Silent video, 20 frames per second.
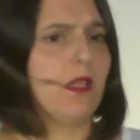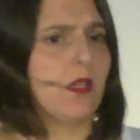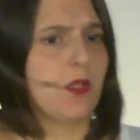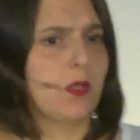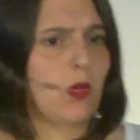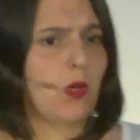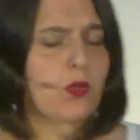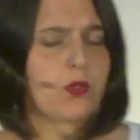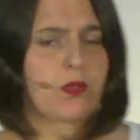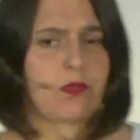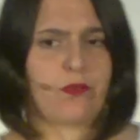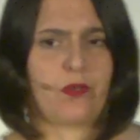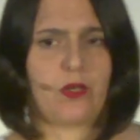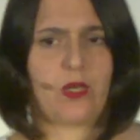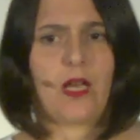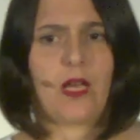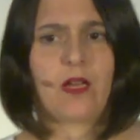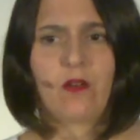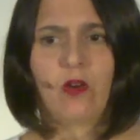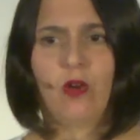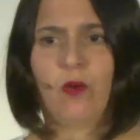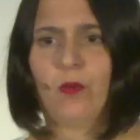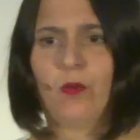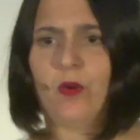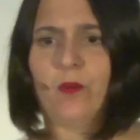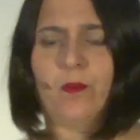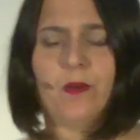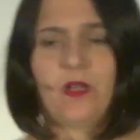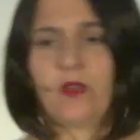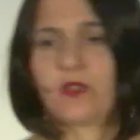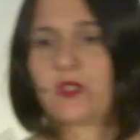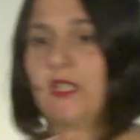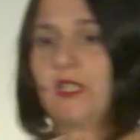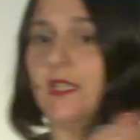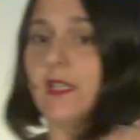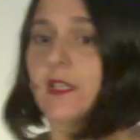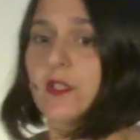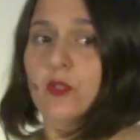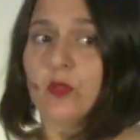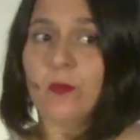an enclosure for Jacobo because he
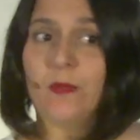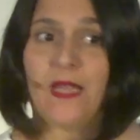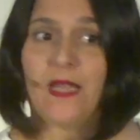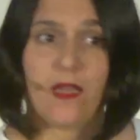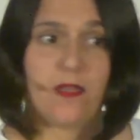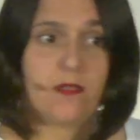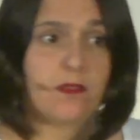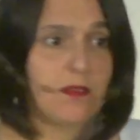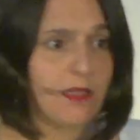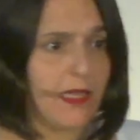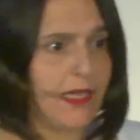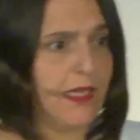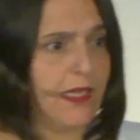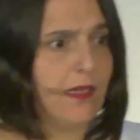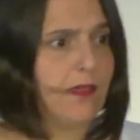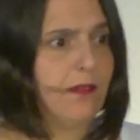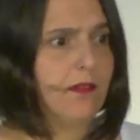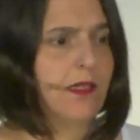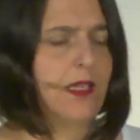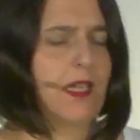needed to be isolated.